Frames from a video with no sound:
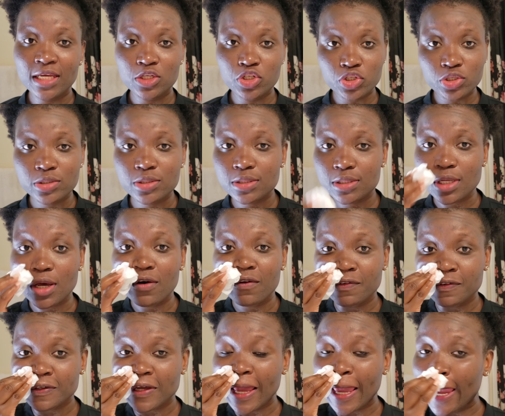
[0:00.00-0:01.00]
get
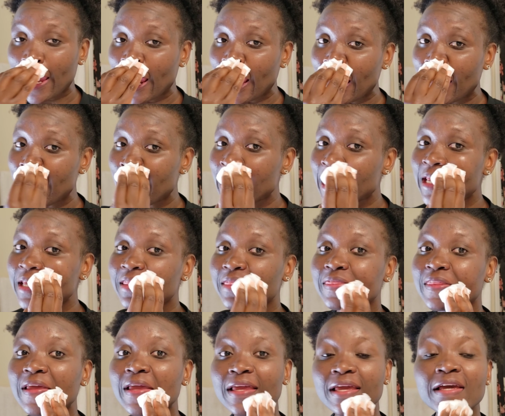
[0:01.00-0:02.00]
yourself
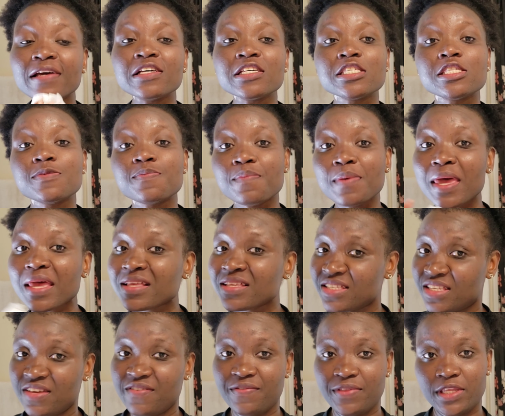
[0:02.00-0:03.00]
anything
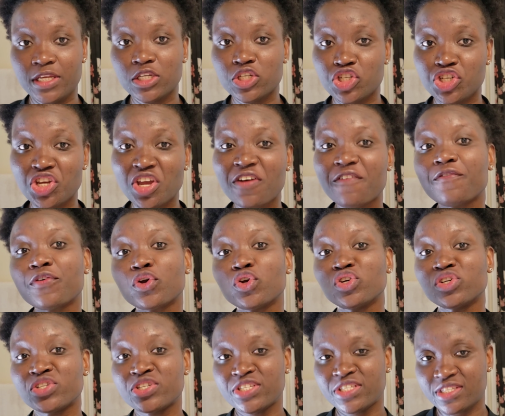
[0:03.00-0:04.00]
expensive this year for
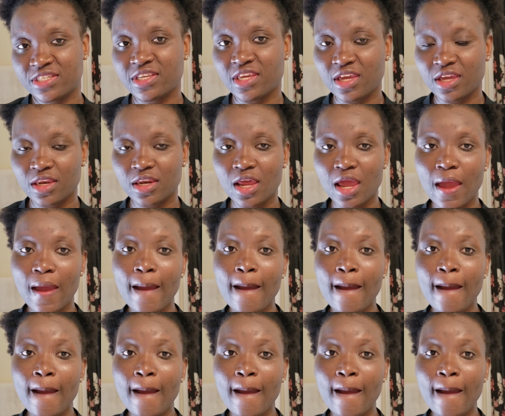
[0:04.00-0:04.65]
your skin,